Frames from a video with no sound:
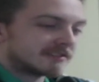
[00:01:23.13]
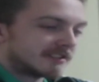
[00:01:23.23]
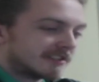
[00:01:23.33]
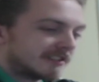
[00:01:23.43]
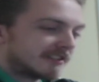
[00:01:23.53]
I
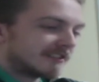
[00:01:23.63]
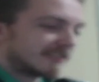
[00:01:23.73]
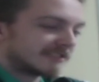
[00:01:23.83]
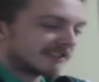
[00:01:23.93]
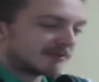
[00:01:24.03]
did a uh,
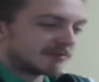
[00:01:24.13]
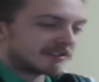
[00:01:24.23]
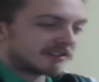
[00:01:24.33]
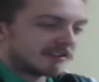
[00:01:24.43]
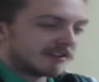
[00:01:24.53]
assignment
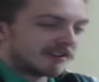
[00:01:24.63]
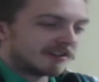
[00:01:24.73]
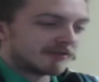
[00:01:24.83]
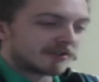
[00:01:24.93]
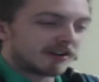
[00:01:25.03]

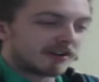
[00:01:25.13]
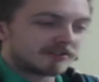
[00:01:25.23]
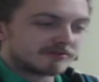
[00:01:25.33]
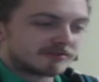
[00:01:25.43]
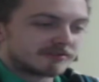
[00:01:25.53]
for
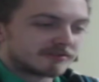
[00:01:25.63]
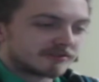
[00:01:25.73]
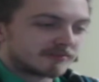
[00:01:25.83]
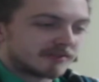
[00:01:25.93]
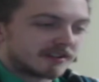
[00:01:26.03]
college, which
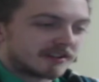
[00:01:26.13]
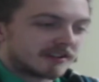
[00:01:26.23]
took me